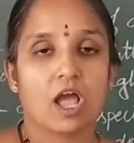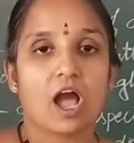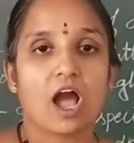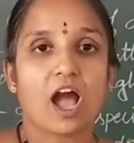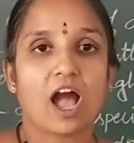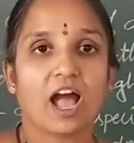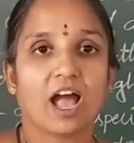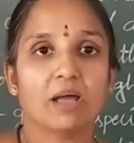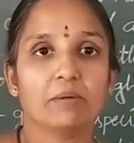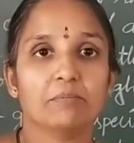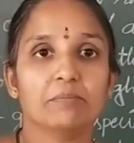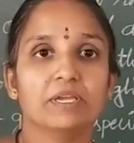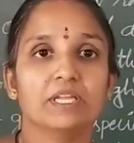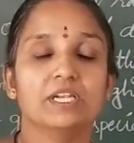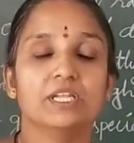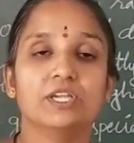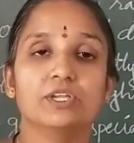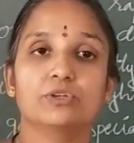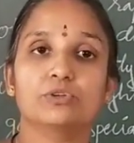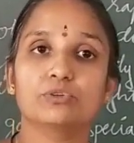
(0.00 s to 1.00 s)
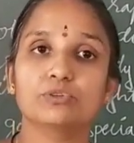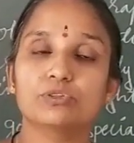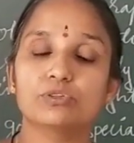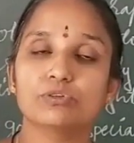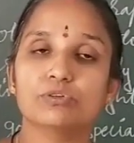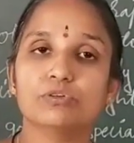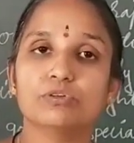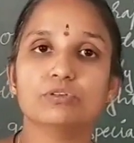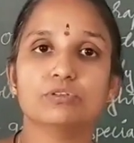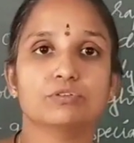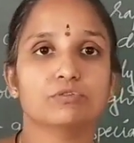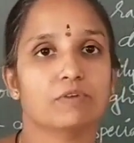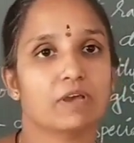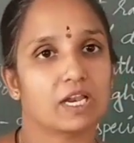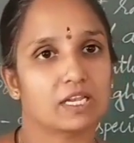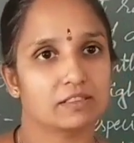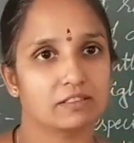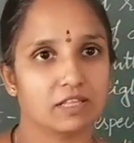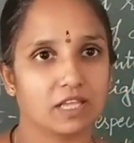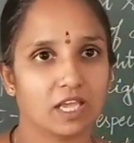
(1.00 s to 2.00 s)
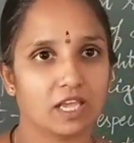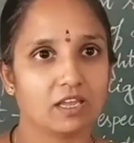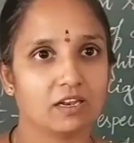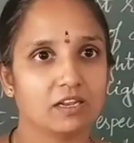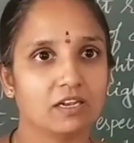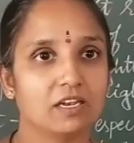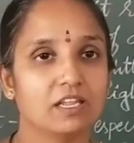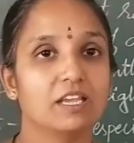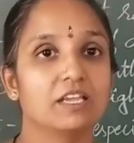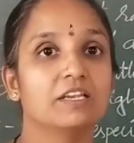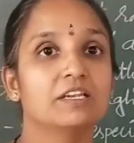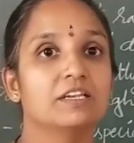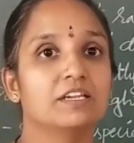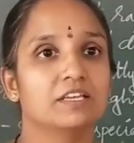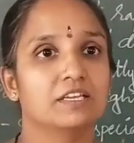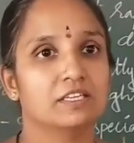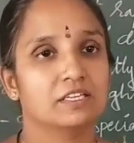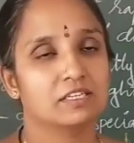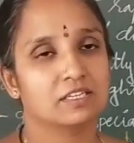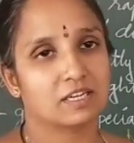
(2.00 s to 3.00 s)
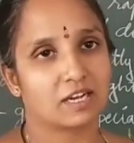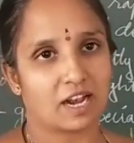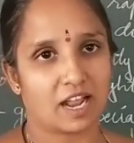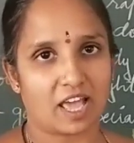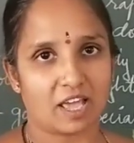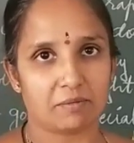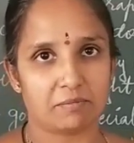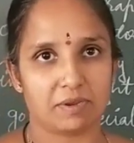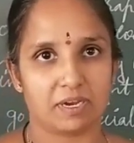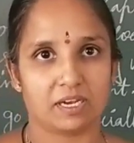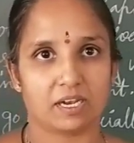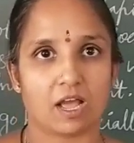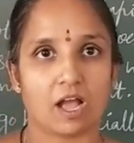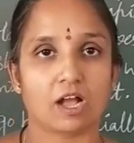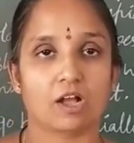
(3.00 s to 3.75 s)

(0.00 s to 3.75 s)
How many Rutus were there in Indian climate